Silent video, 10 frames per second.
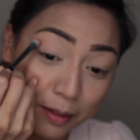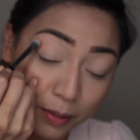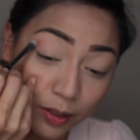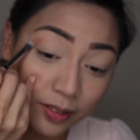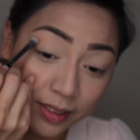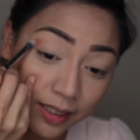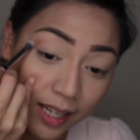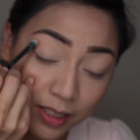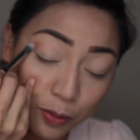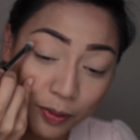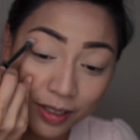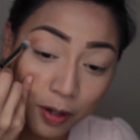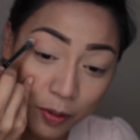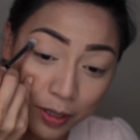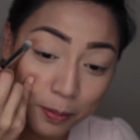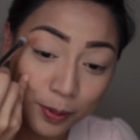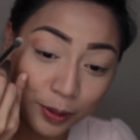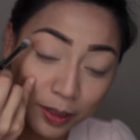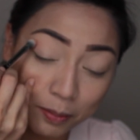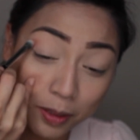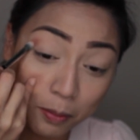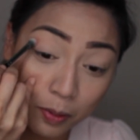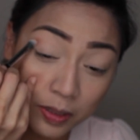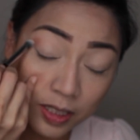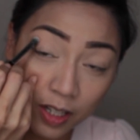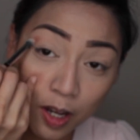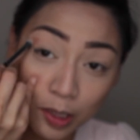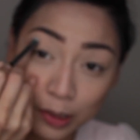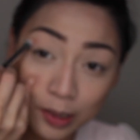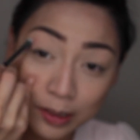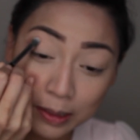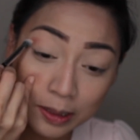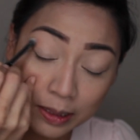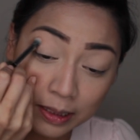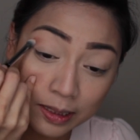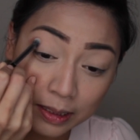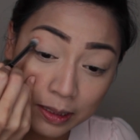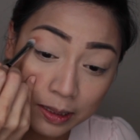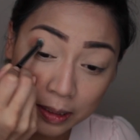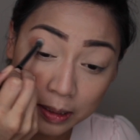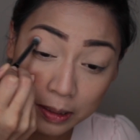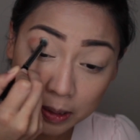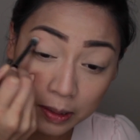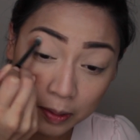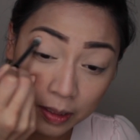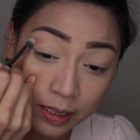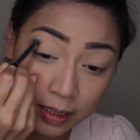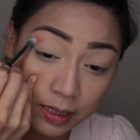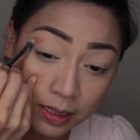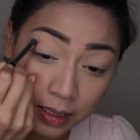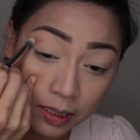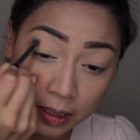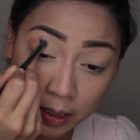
because that's where I want to build up the most color. So let's see.